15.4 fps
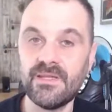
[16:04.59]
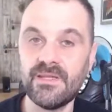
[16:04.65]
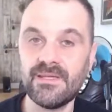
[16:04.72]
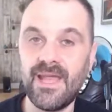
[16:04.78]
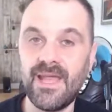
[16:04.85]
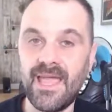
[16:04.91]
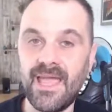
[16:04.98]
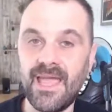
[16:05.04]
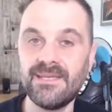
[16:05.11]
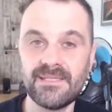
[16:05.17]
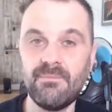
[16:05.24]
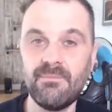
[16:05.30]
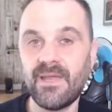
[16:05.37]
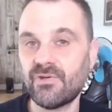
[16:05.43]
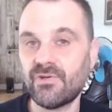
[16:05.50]
It's an
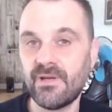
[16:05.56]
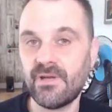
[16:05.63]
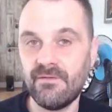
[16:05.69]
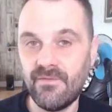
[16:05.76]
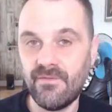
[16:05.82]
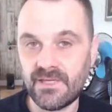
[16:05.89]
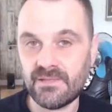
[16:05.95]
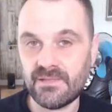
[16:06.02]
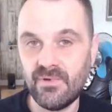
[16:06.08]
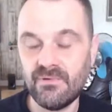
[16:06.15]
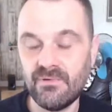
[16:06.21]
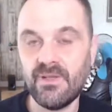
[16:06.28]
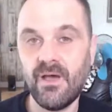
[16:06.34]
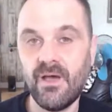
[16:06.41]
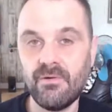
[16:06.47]
asymmetric investment.